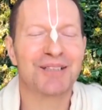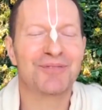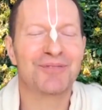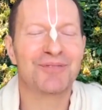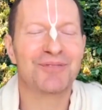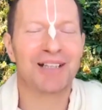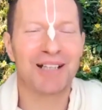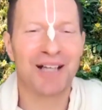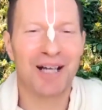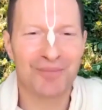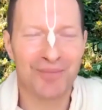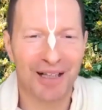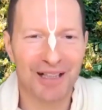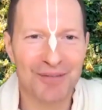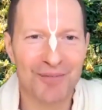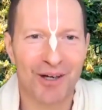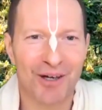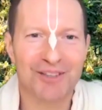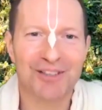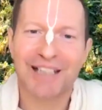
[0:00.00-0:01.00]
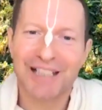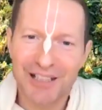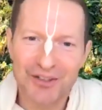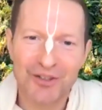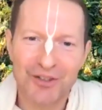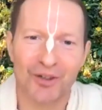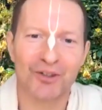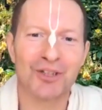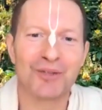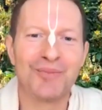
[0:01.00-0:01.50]
Vigyan Bharati Maharaj said, he
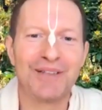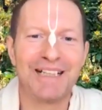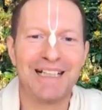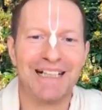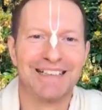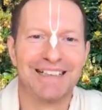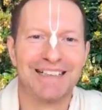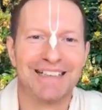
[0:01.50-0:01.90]
told me.